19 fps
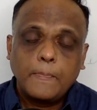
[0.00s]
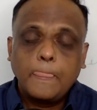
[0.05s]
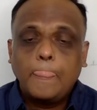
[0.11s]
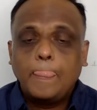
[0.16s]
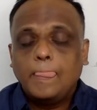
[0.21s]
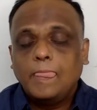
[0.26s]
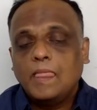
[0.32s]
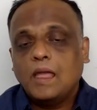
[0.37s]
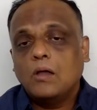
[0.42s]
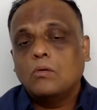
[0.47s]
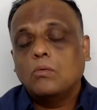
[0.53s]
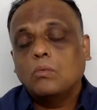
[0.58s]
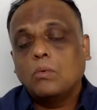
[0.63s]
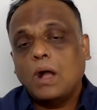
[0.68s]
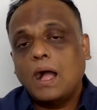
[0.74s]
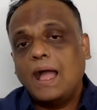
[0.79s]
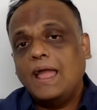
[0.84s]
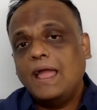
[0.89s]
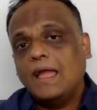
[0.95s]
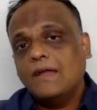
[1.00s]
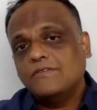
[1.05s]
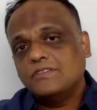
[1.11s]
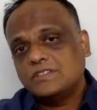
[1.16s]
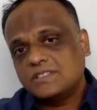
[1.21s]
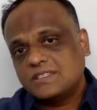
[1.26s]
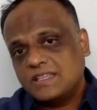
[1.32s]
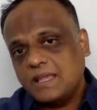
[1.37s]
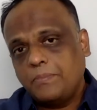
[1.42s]
Now, I have a
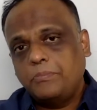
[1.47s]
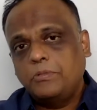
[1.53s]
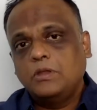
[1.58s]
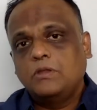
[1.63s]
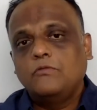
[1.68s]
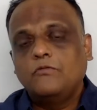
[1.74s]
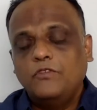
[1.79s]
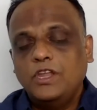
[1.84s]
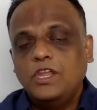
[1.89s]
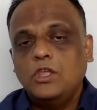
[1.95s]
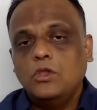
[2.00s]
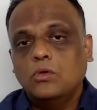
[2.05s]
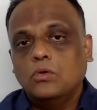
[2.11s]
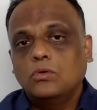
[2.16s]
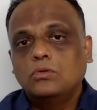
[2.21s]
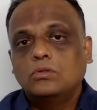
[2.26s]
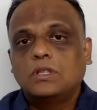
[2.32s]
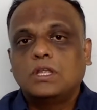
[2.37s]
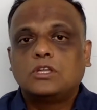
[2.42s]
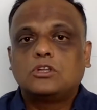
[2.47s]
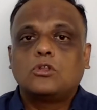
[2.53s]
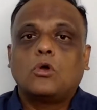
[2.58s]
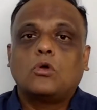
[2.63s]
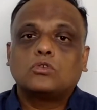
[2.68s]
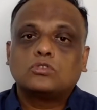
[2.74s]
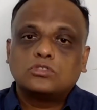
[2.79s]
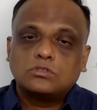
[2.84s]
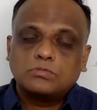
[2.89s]
separate video that talks
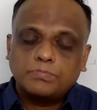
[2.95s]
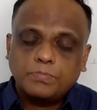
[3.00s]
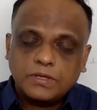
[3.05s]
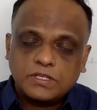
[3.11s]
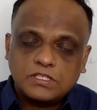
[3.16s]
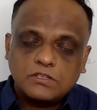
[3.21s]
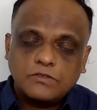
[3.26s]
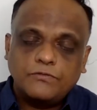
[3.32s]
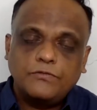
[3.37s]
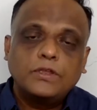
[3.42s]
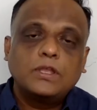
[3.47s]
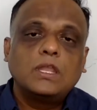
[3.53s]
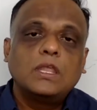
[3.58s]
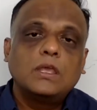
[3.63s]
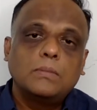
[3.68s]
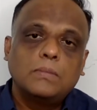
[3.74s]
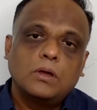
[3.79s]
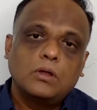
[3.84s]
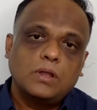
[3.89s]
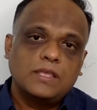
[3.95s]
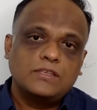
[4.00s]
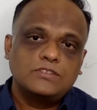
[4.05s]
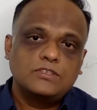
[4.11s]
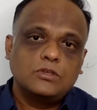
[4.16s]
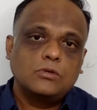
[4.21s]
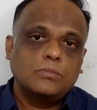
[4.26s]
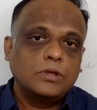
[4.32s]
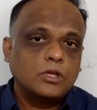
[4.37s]
specifically about
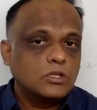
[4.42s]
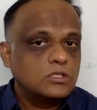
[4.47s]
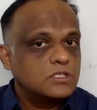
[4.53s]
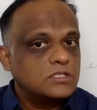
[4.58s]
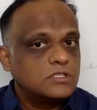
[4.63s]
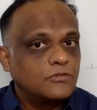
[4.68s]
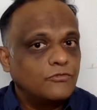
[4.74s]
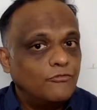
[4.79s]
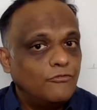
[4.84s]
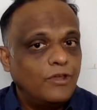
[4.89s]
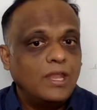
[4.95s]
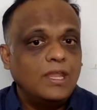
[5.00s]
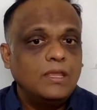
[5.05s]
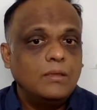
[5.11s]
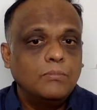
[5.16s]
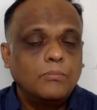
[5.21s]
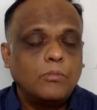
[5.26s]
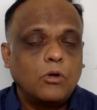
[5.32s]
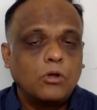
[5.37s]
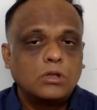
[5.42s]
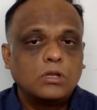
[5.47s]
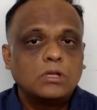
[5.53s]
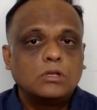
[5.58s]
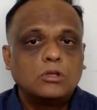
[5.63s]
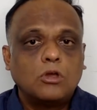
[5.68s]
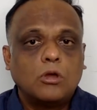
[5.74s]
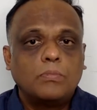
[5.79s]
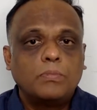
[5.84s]
SEO because it's a very important
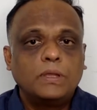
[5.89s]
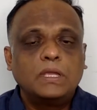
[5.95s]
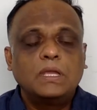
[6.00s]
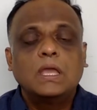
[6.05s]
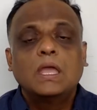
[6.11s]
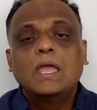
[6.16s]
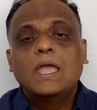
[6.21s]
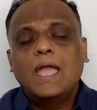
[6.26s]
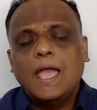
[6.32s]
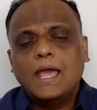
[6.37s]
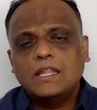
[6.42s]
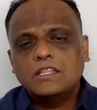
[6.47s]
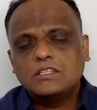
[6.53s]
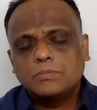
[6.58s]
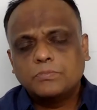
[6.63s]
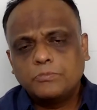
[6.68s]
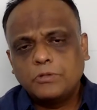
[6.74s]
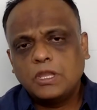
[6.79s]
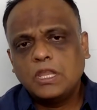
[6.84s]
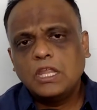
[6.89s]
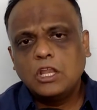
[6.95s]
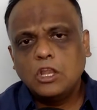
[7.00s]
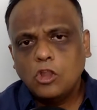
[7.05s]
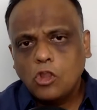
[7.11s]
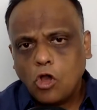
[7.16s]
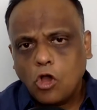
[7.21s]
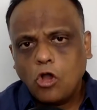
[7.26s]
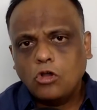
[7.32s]
topic and it's a pretty
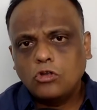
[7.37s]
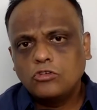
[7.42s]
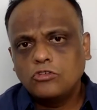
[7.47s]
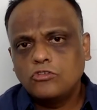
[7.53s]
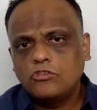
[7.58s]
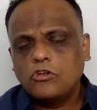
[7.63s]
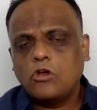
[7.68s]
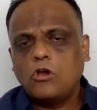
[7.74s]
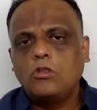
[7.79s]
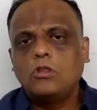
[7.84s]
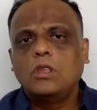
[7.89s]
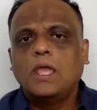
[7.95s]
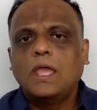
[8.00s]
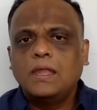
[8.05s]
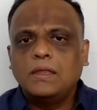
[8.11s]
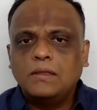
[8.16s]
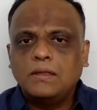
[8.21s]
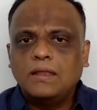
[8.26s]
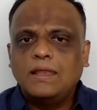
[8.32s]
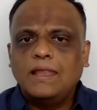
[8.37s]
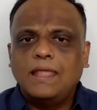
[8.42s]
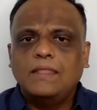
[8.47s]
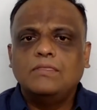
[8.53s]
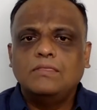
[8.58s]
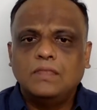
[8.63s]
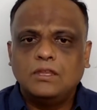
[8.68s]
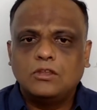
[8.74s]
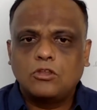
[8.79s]
long drawn and
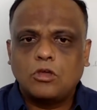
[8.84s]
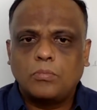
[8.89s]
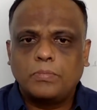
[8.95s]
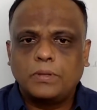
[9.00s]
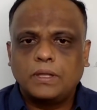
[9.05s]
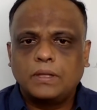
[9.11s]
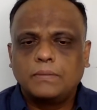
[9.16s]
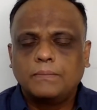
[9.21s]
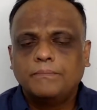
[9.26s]
lengthy topic.